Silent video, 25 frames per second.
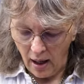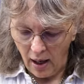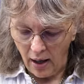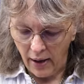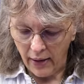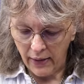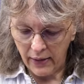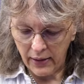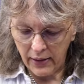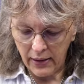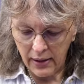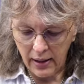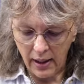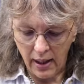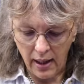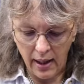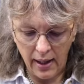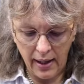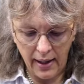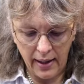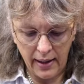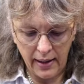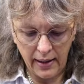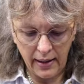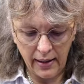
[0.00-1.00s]

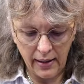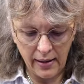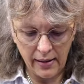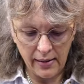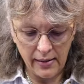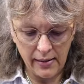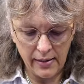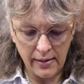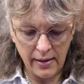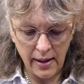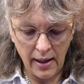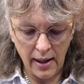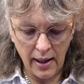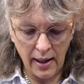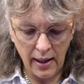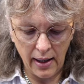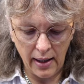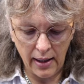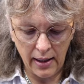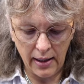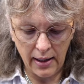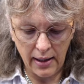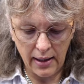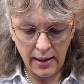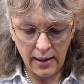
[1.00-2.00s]
Okay, there
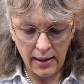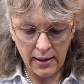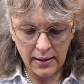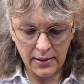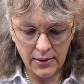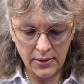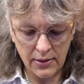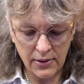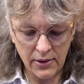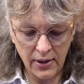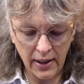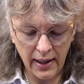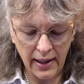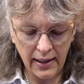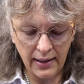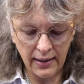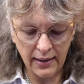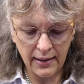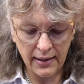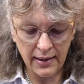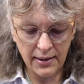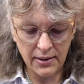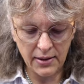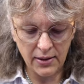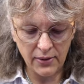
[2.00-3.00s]
is,
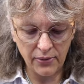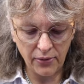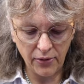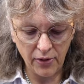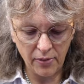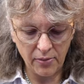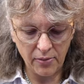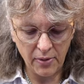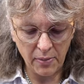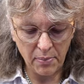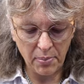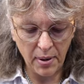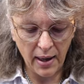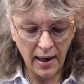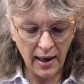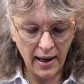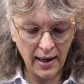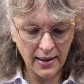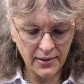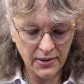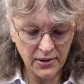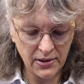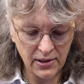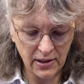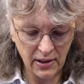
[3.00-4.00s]
in this is from a
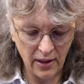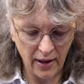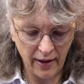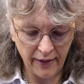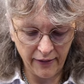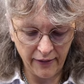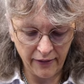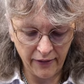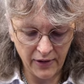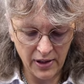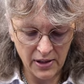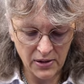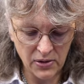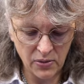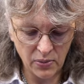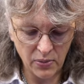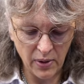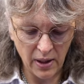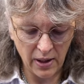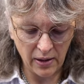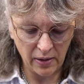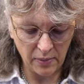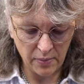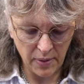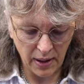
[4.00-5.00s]
past life as
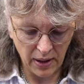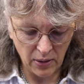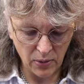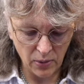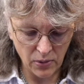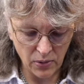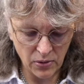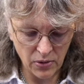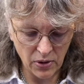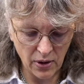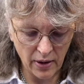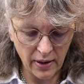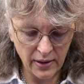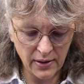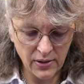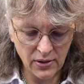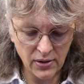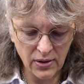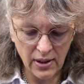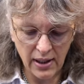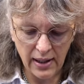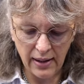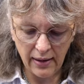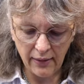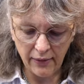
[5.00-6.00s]
well, because I
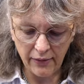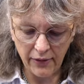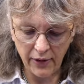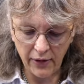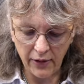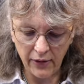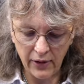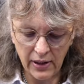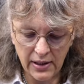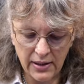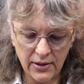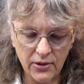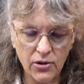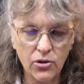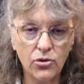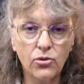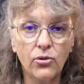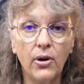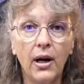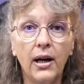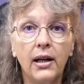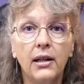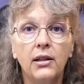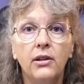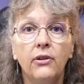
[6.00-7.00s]
see a very
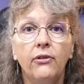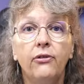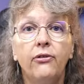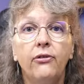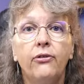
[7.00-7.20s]
destructive